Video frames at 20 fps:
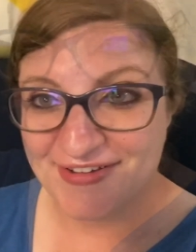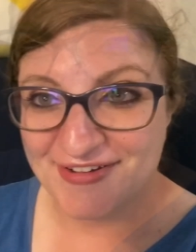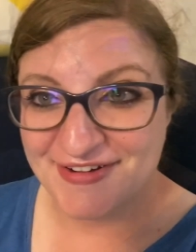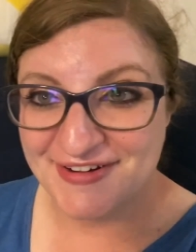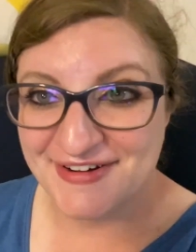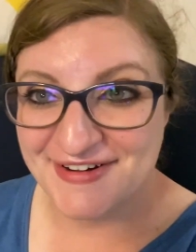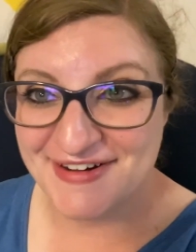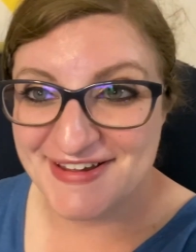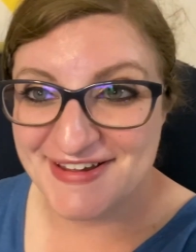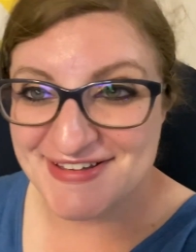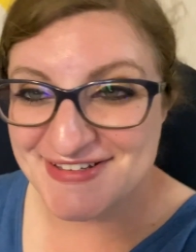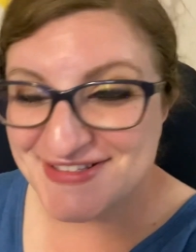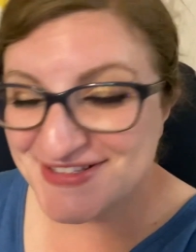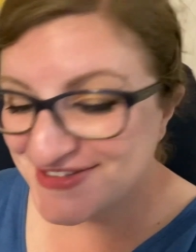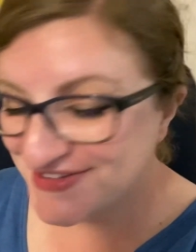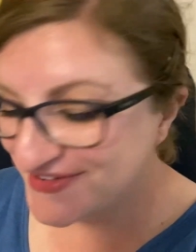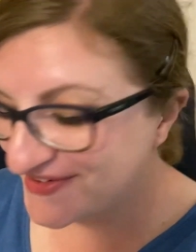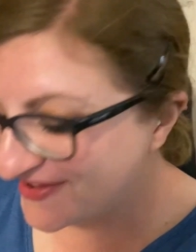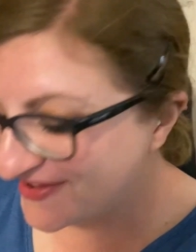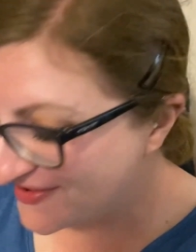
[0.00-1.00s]
All right,
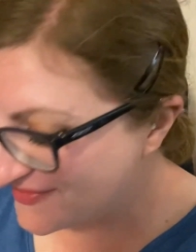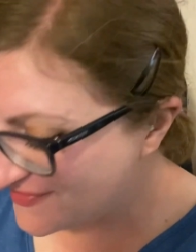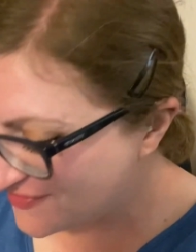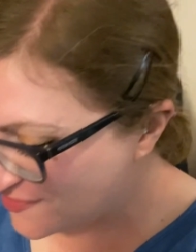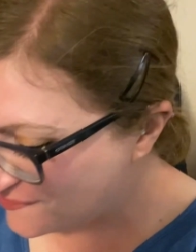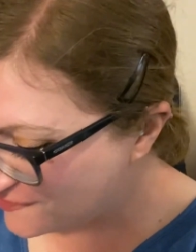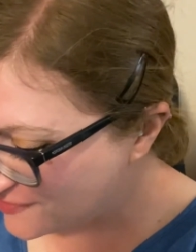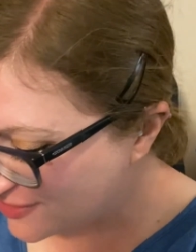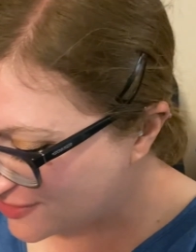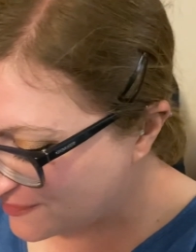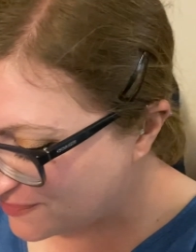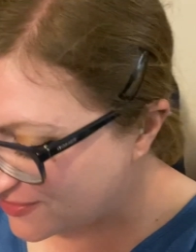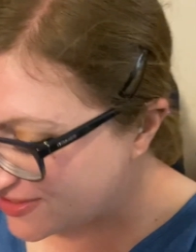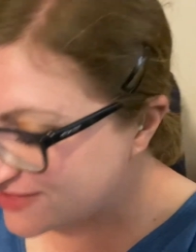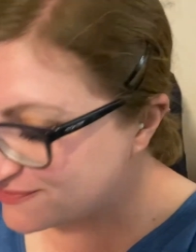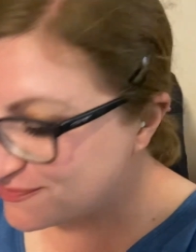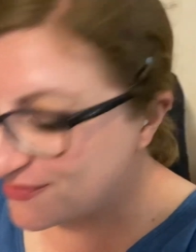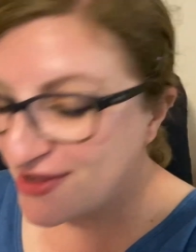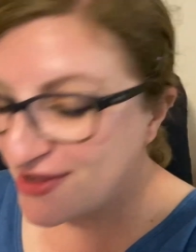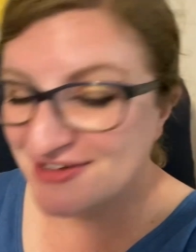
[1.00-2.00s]
so I've opened up
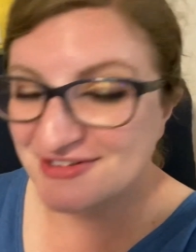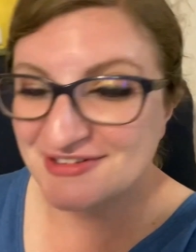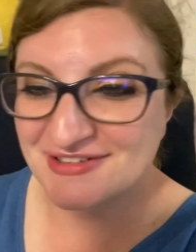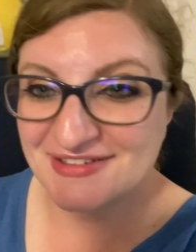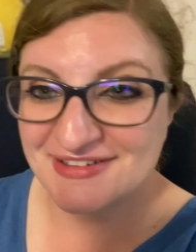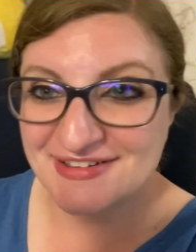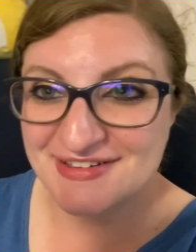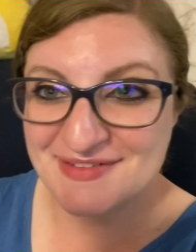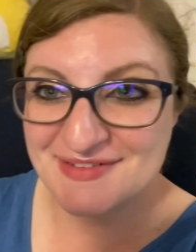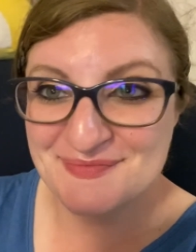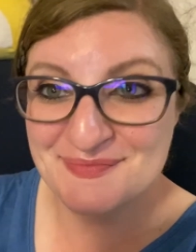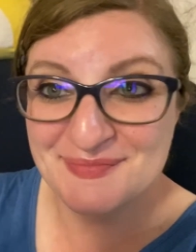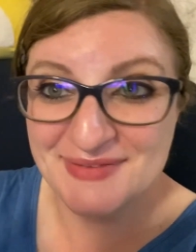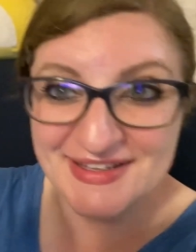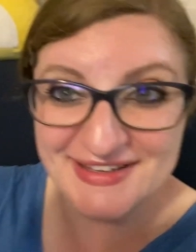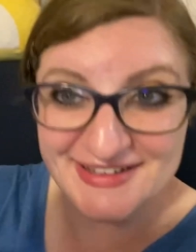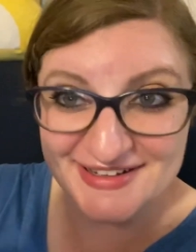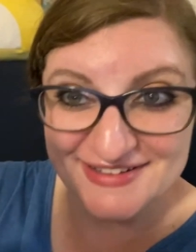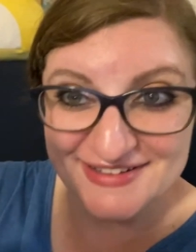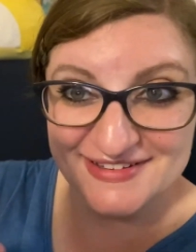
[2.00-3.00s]
this bottle and
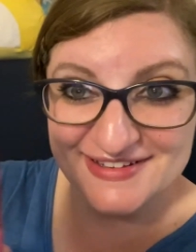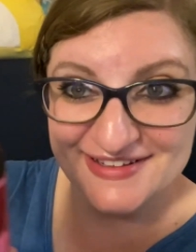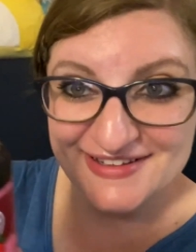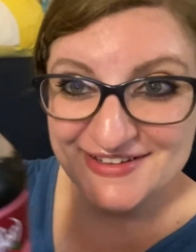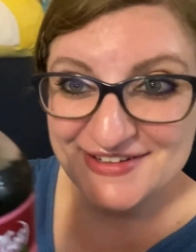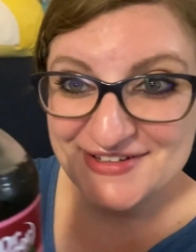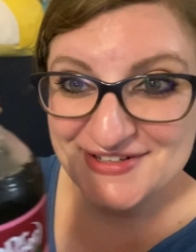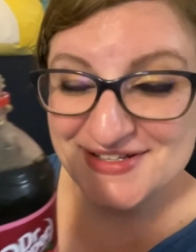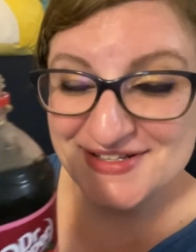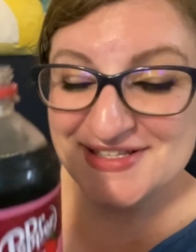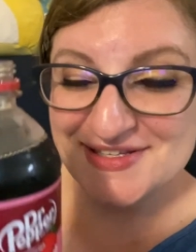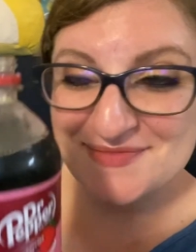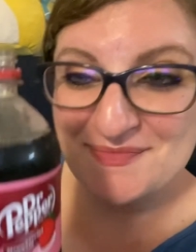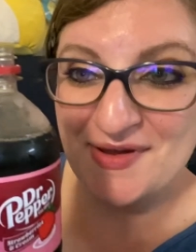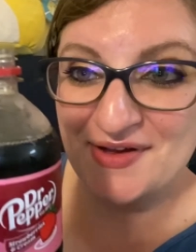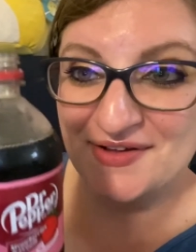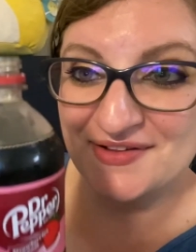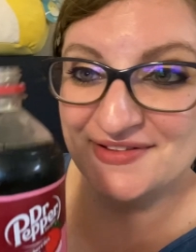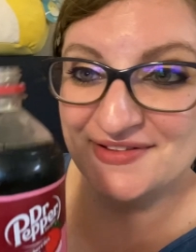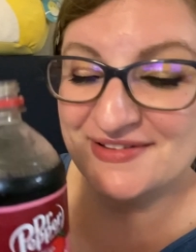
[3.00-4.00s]
immediately could
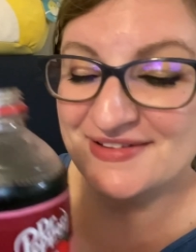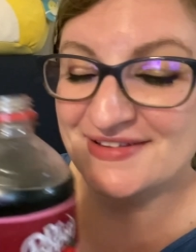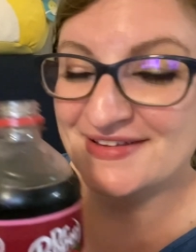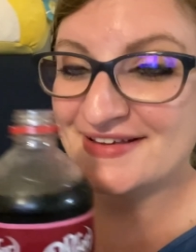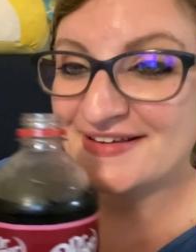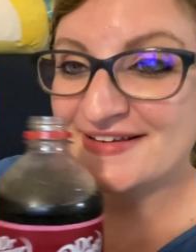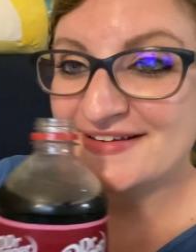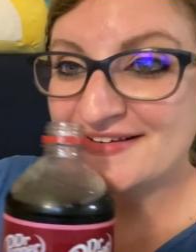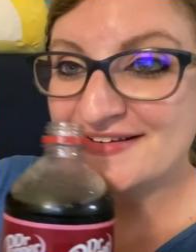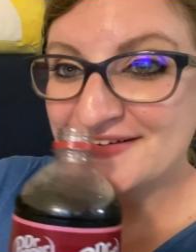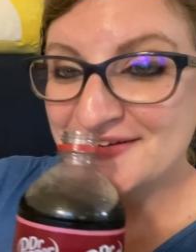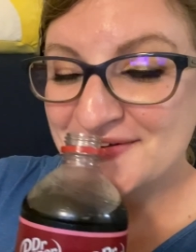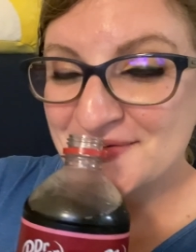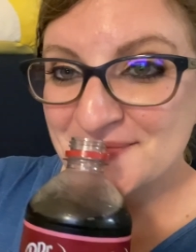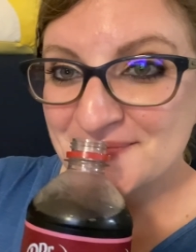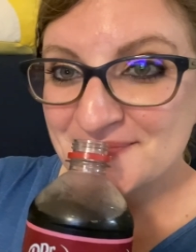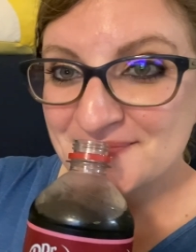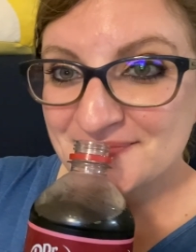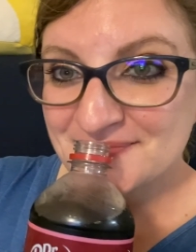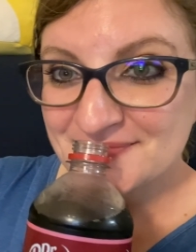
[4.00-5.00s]
smell
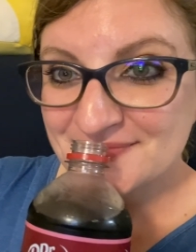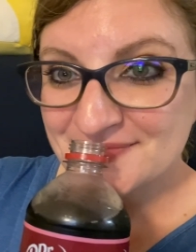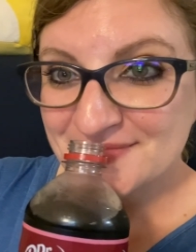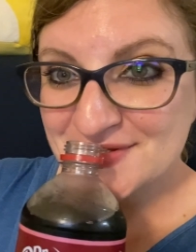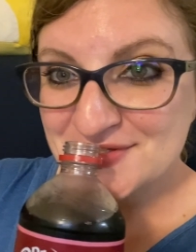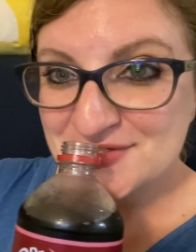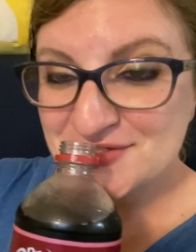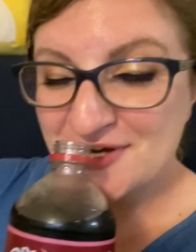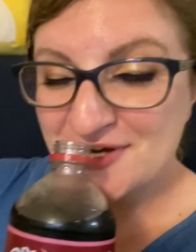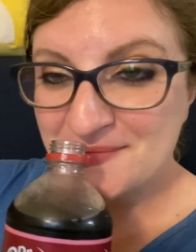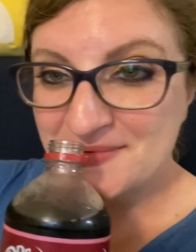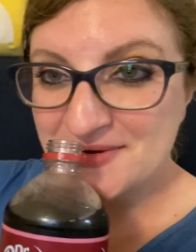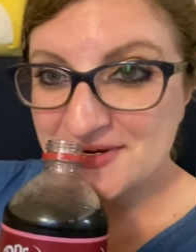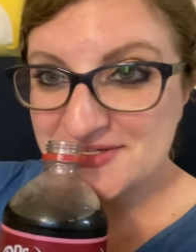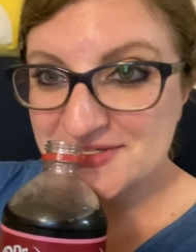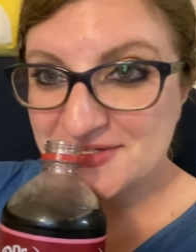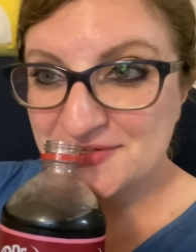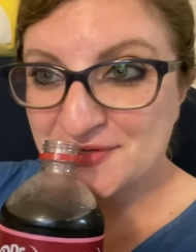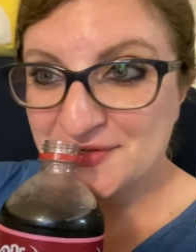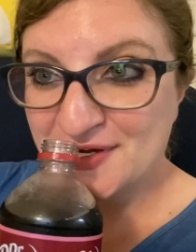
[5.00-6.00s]
the
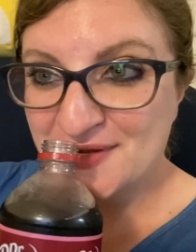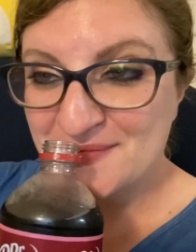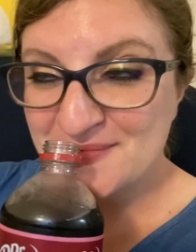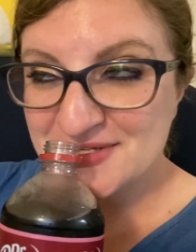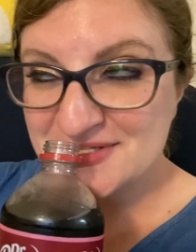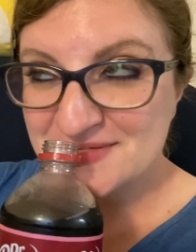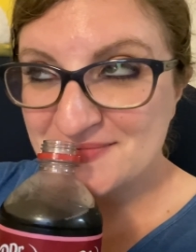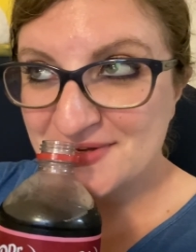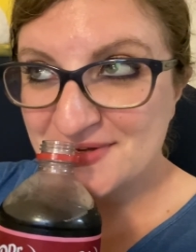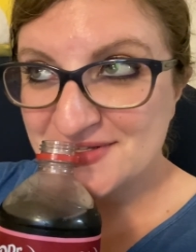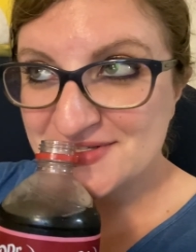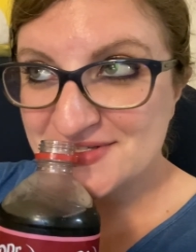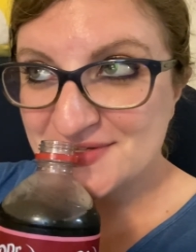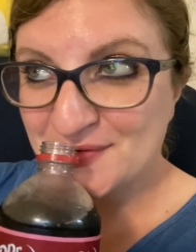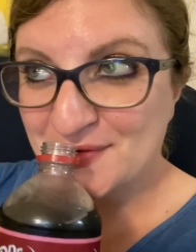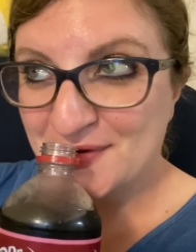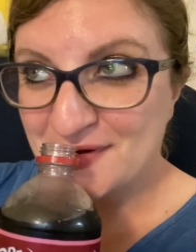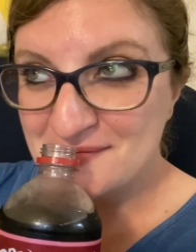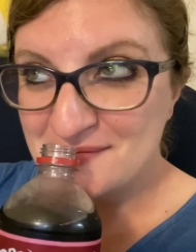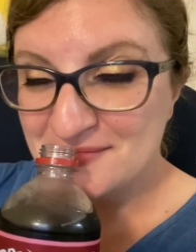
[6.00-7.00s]
strawberries and cream. It smells
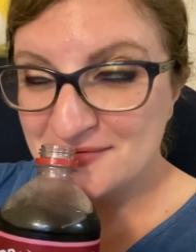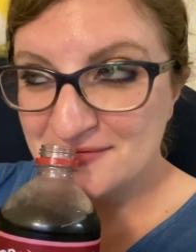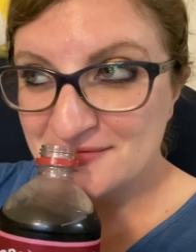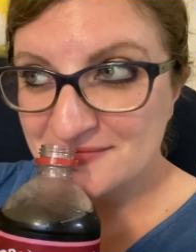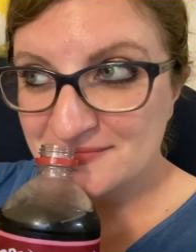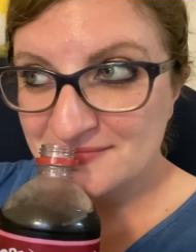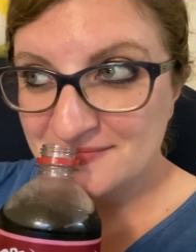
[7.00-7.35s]
incredible.